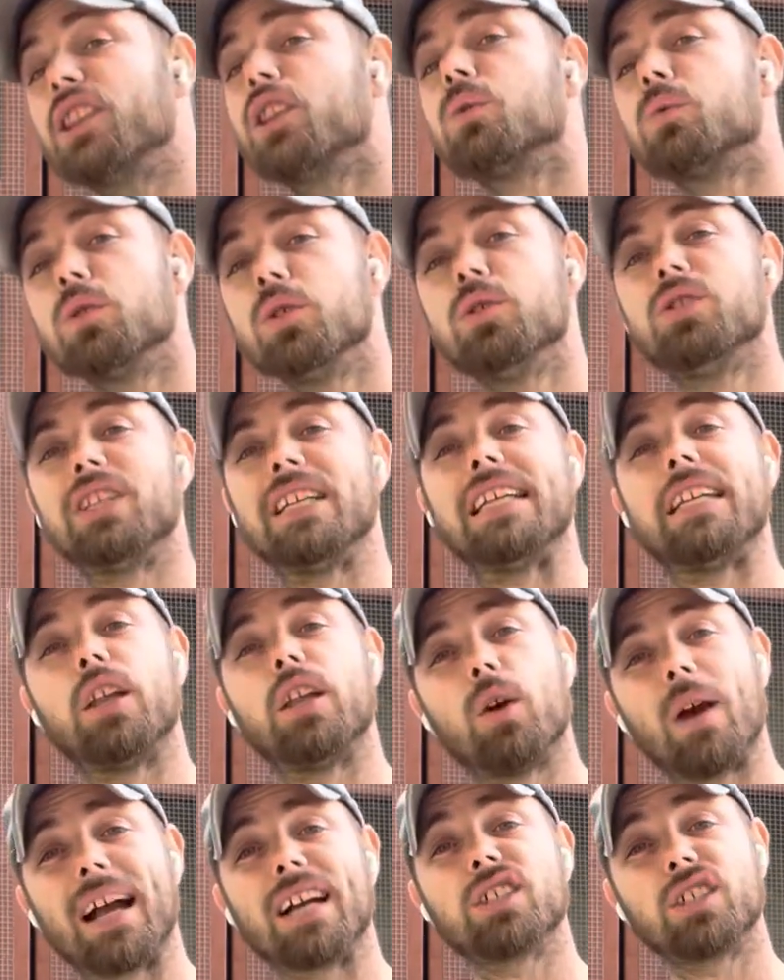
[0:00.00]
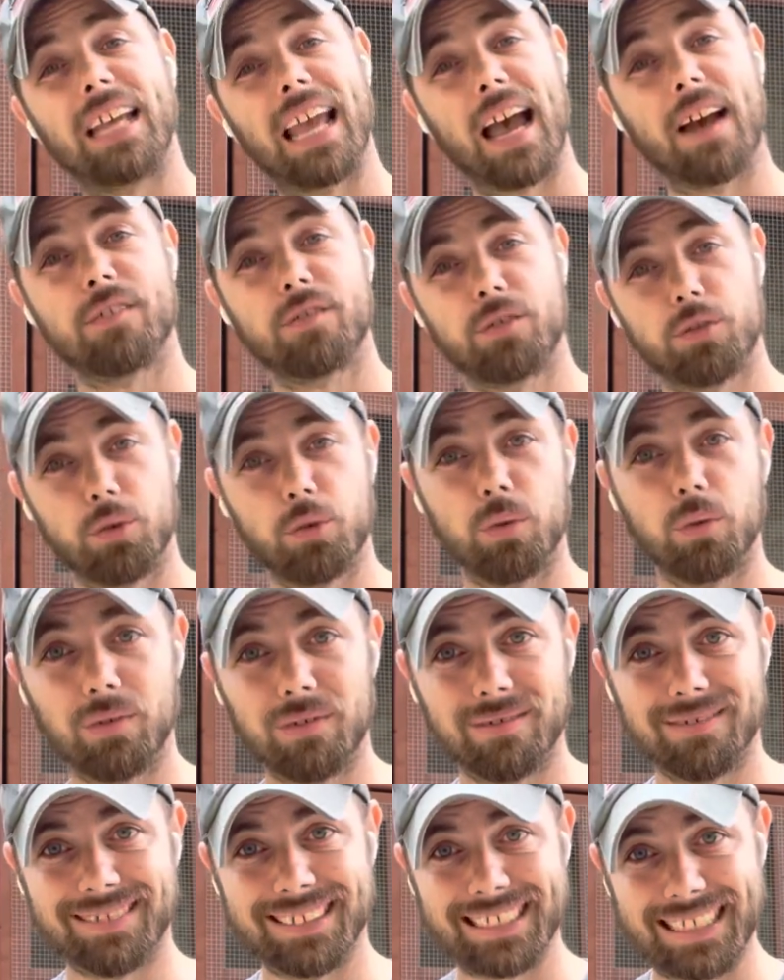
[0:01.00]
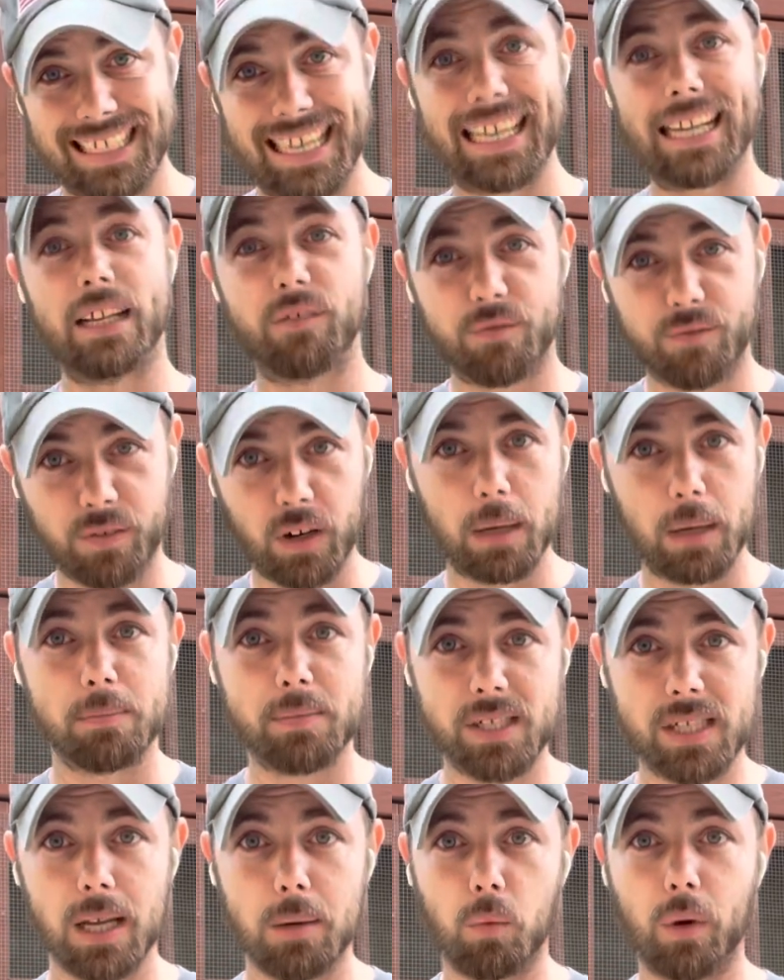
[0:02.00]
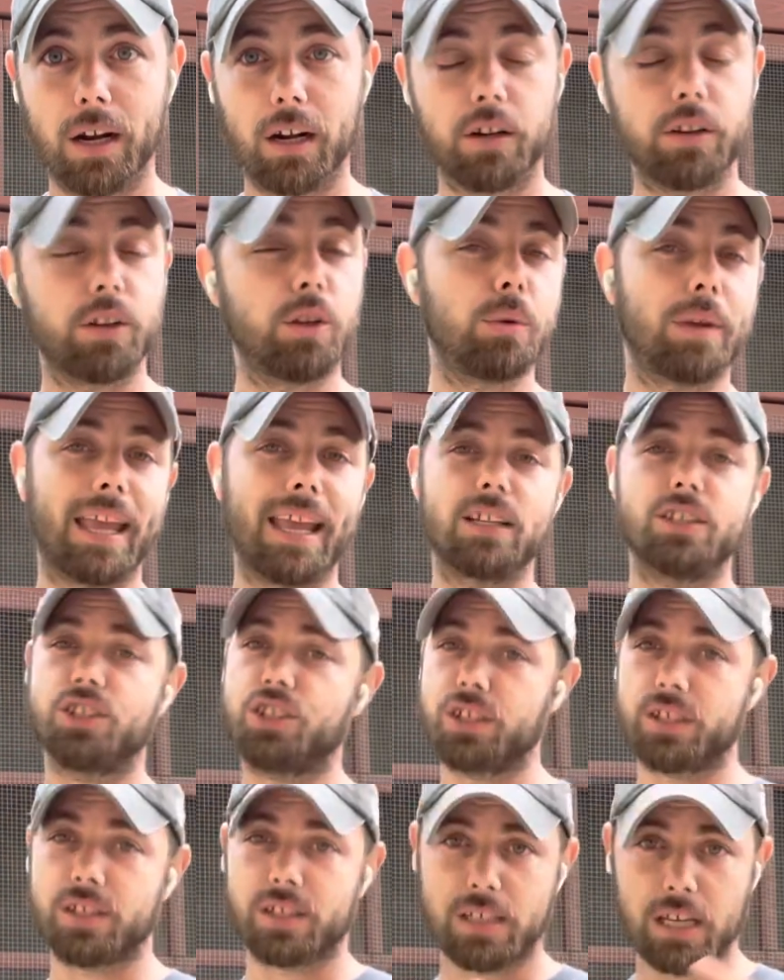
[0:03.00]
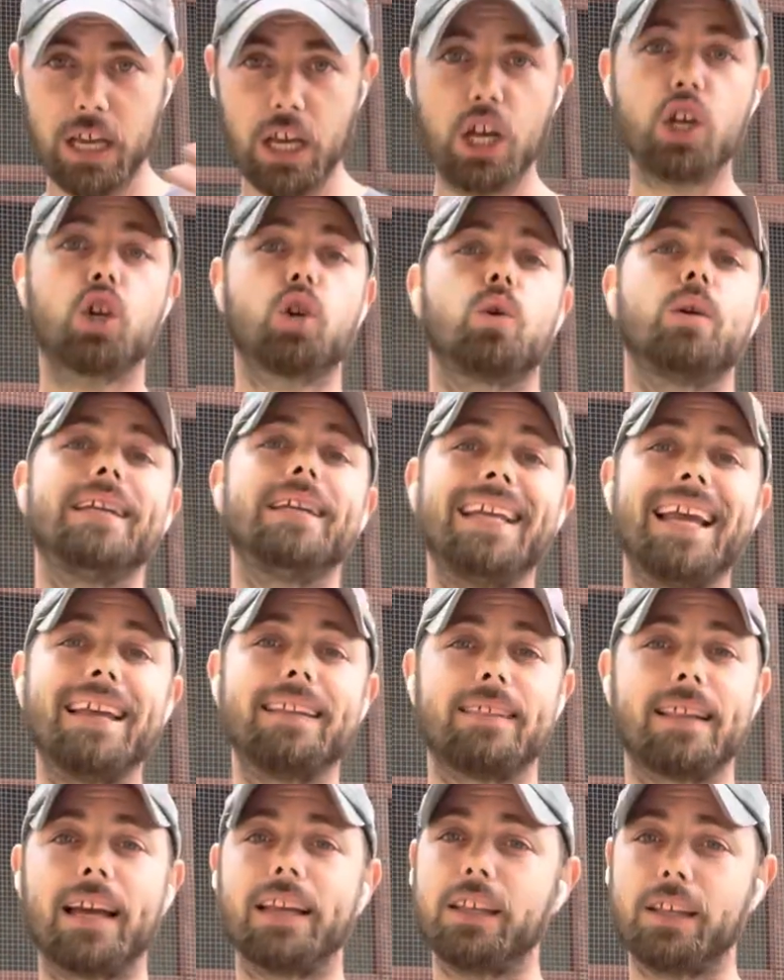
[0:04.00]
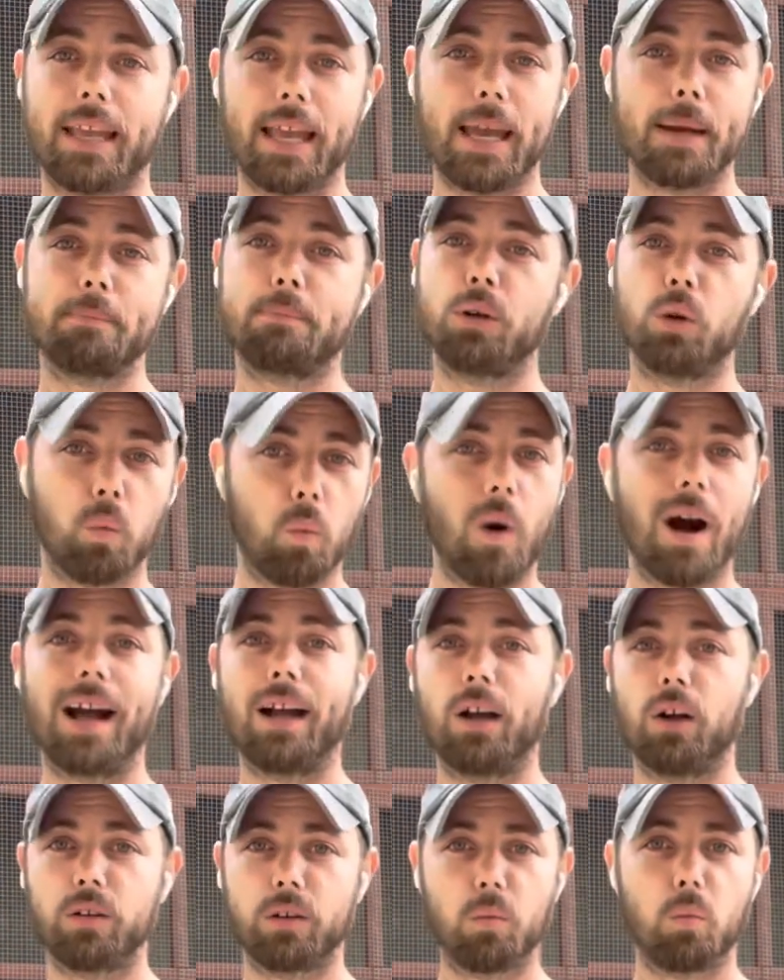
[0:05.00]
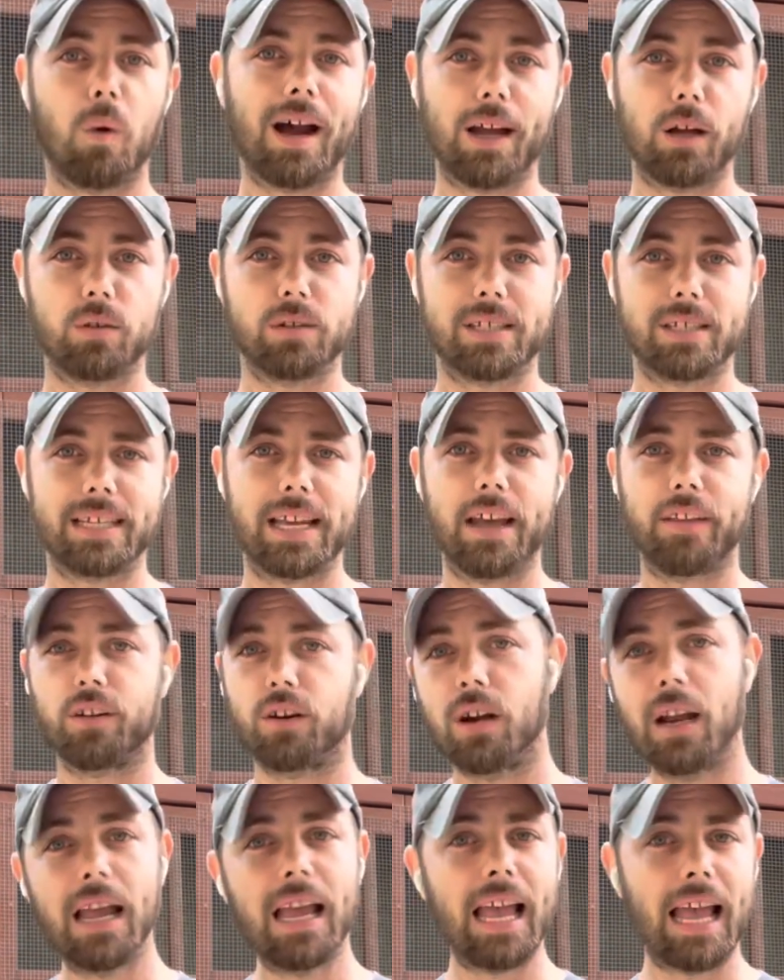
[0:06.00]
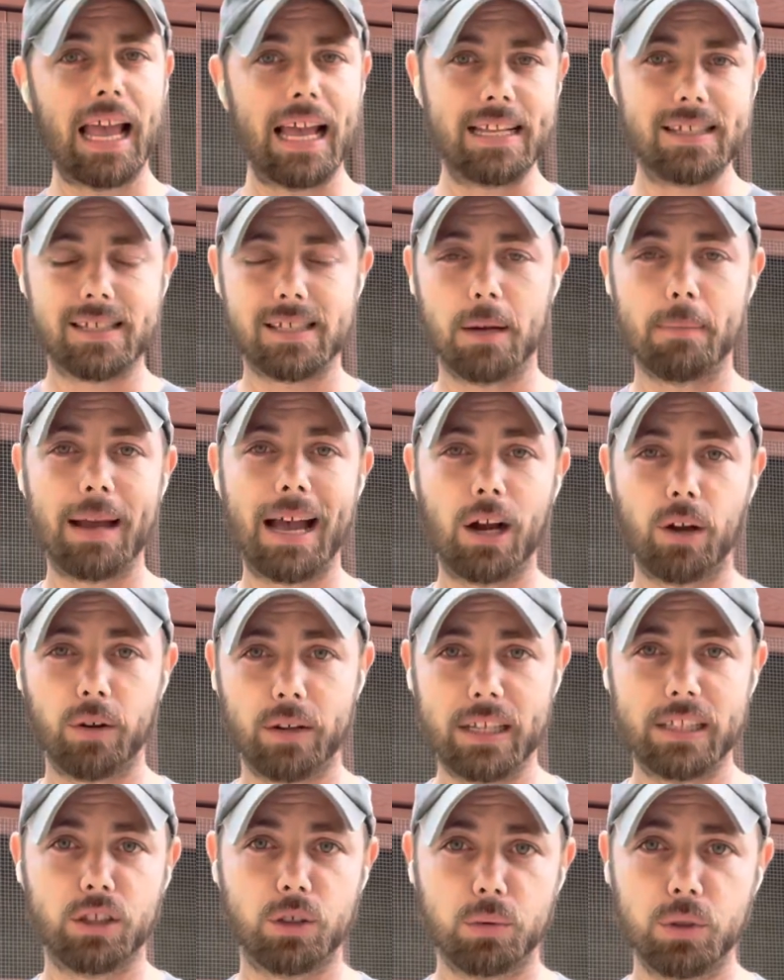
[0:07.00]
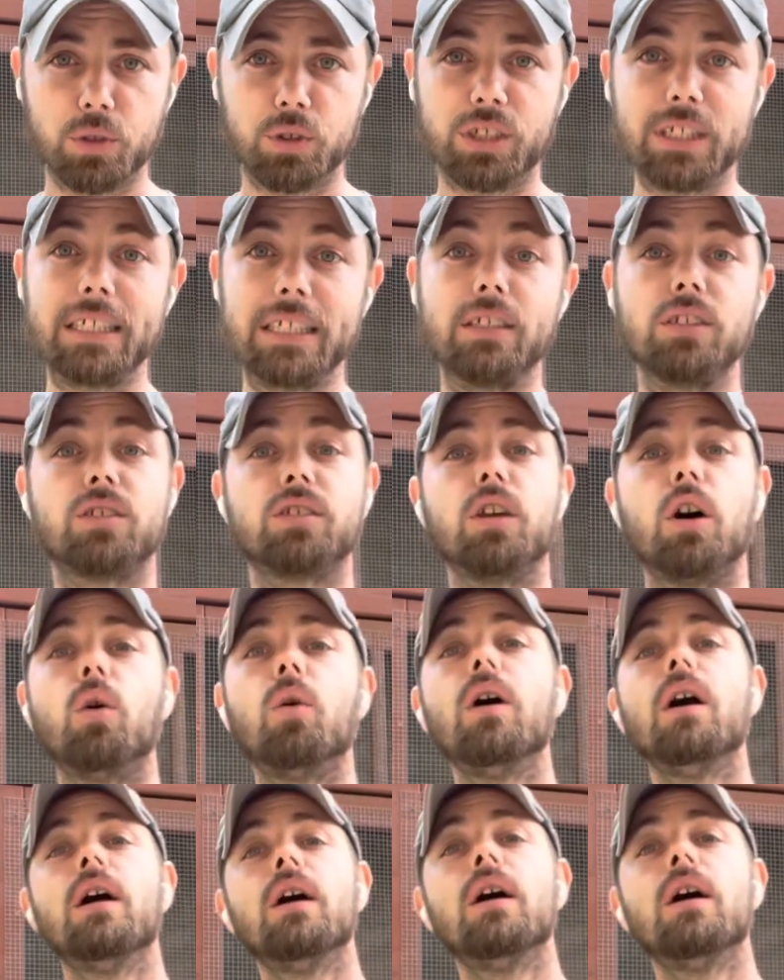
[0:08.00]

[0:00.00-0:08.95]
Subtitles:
the Roux gene, you actually have to get it from somewhere. You can't just create that. You can't put wild and wild together and somehow get the Roux gene. So